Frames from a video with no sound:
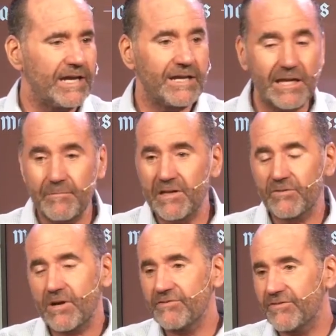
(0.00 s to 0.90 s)
And him and
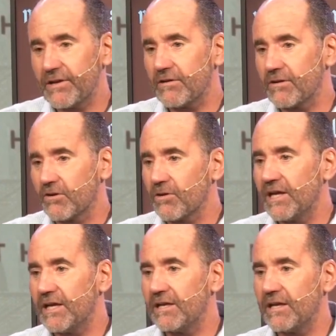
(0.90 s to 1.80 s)
his wife Sarah
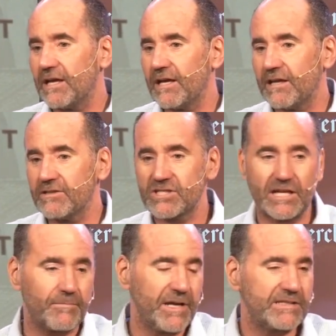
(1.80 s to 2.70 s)
agreed, and she
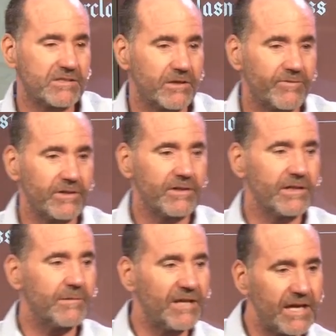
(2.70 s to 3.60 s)
had a maidservant
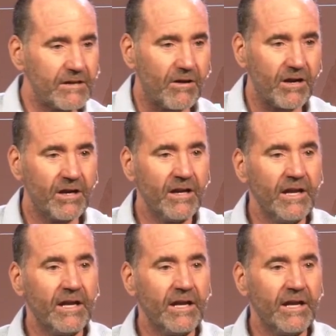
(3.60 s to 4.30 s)
named Hagar.